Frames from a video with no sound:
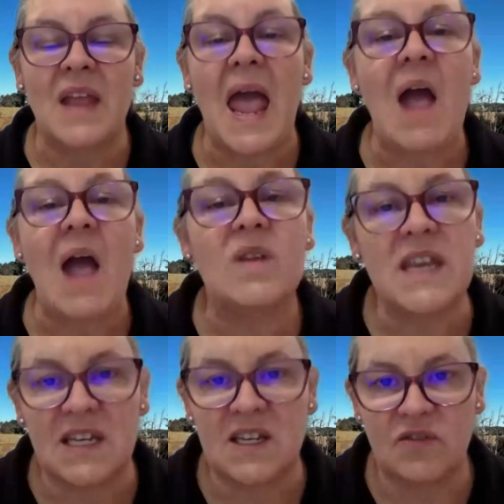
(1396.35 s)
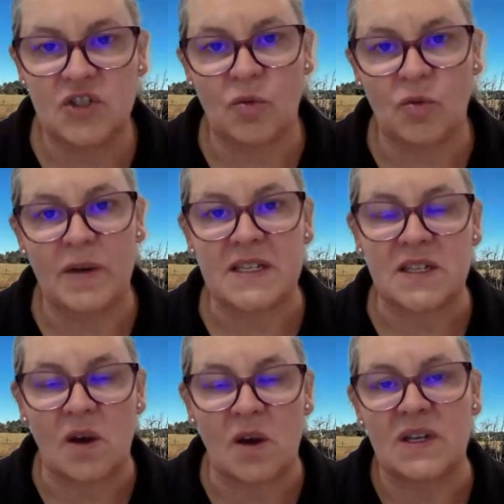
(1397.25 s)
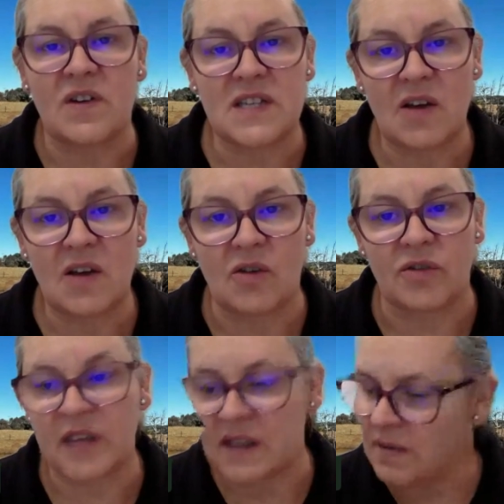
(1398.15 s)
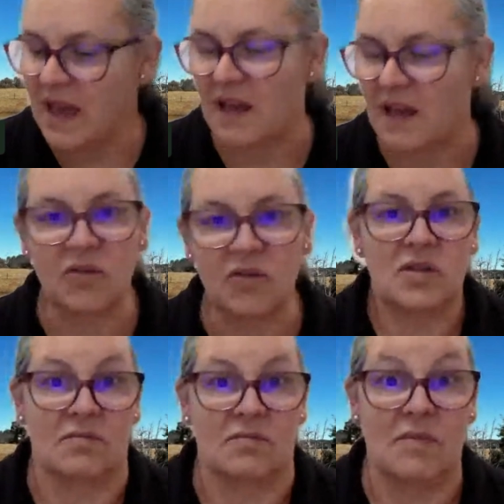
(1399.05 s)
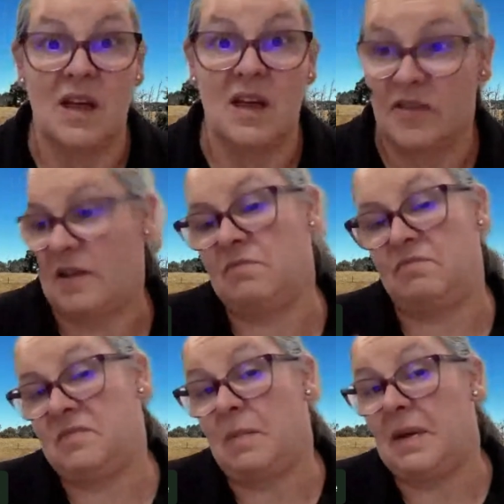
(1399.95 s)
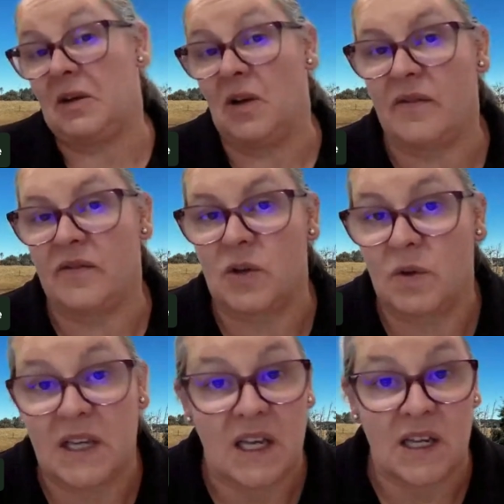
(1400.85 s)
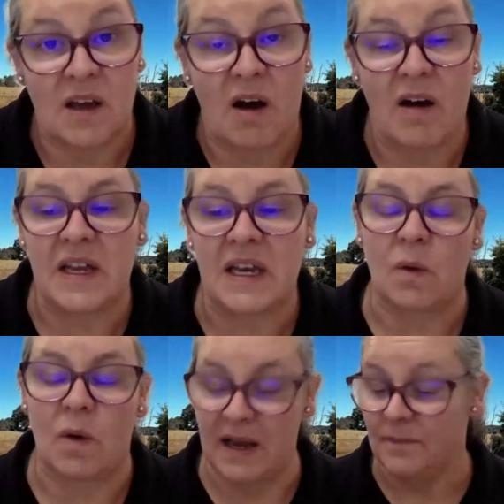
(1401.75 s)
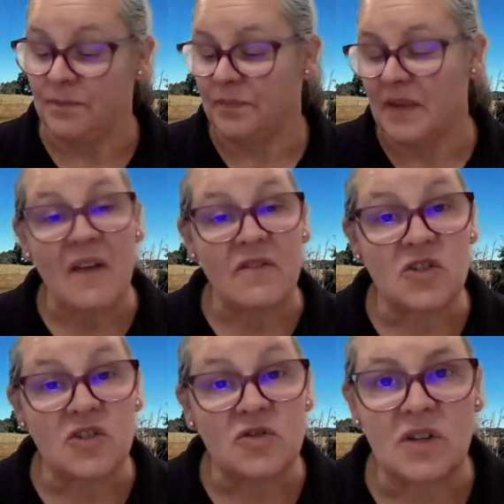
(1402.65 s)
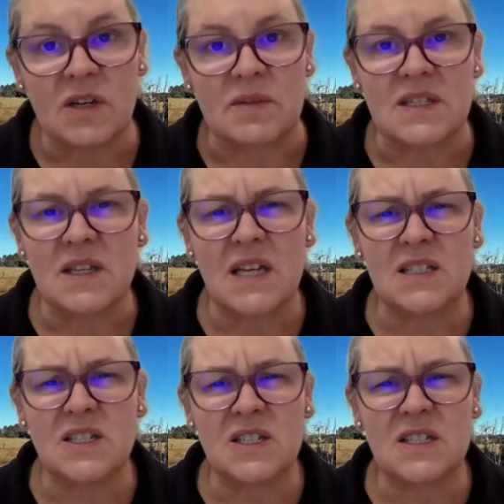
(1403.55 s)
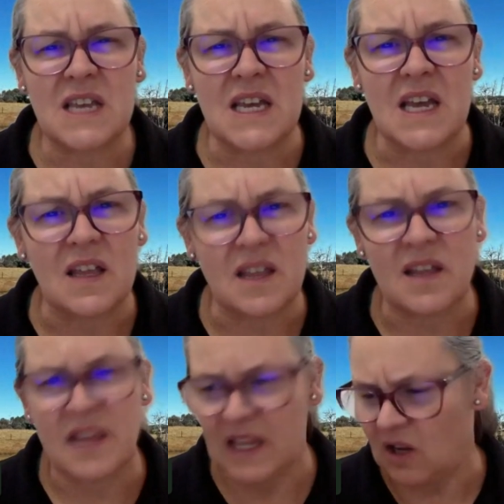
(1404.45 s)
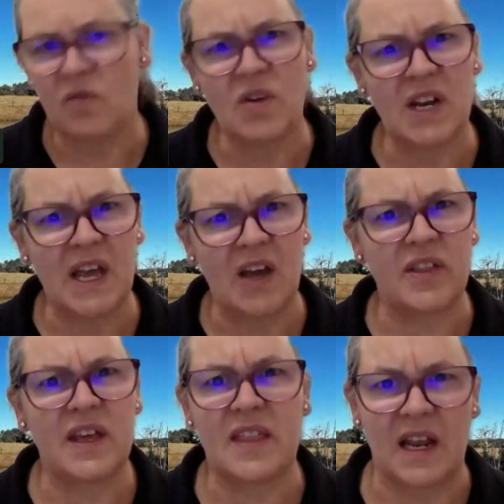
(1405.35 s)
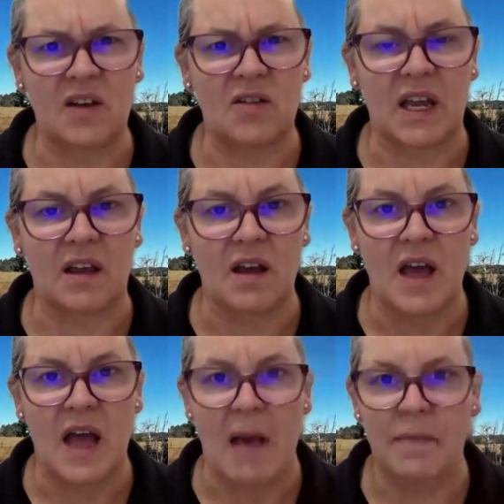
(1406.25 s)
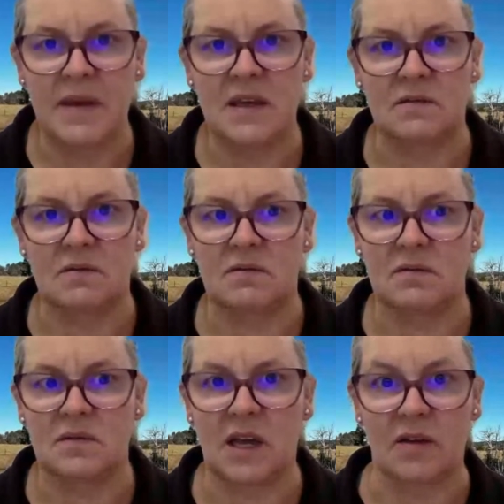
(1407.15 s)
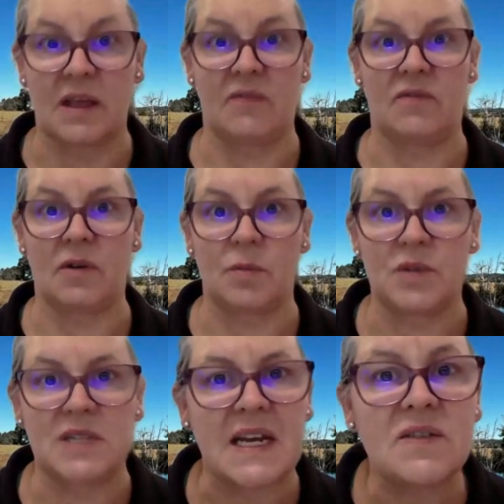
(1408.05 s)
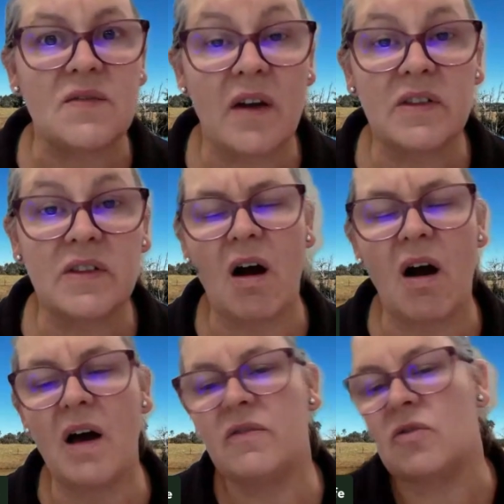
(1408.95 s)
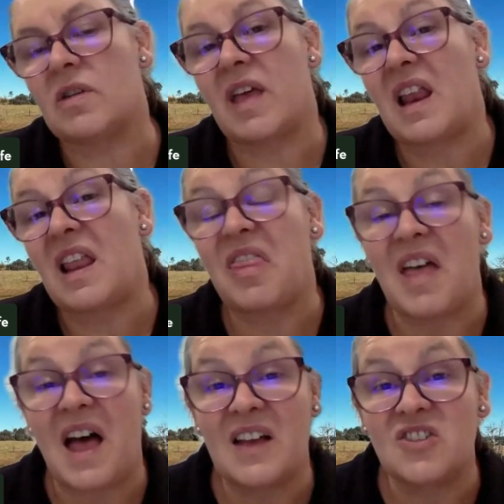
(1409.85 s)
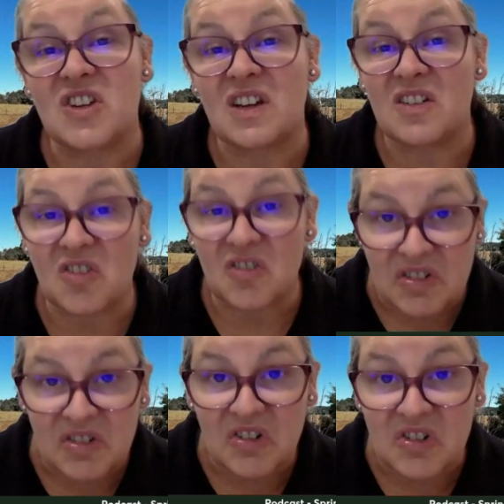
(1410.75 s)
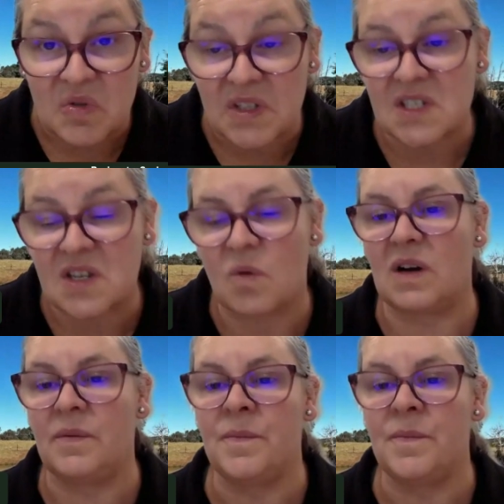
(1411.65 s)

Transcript: How are the individual bees going as far as health? Get them out, look at them. They'll be all over you when you get in the hive anyway. Have a good look at them and just see, are they looking really healthy? Are they looking happy and are they very protective over their hive, or are they lethargic and not doing so well?